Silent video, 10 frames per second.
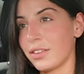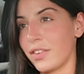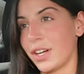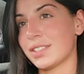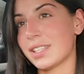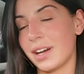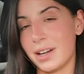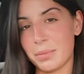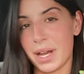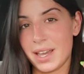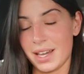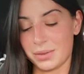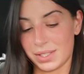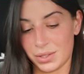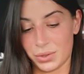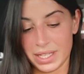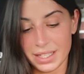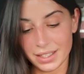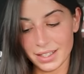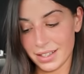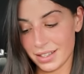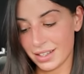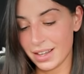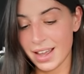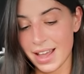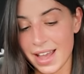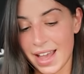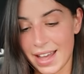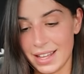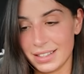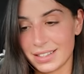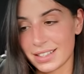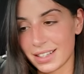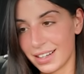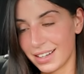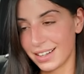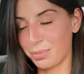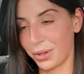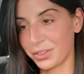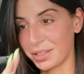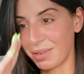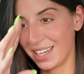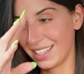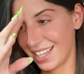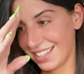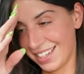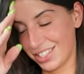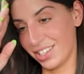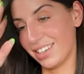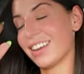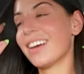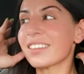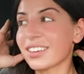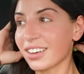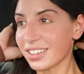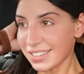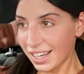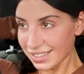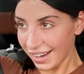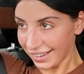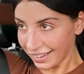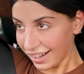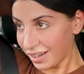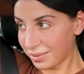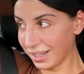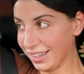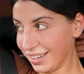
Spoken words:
the first time, my hair was annoying and bothering me in that session. I think I gotta start tying it up.